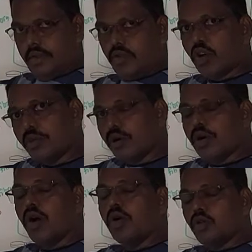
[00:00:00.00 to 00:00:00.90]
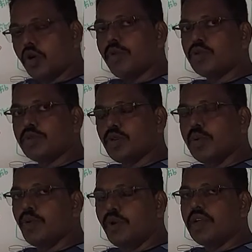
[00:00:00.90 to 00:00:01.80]
chromosomes
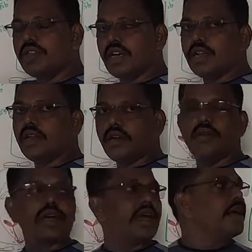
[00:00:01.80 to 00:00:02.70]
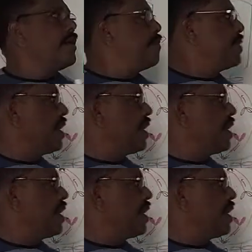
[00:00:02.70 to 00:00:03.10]
will be origin. Okay.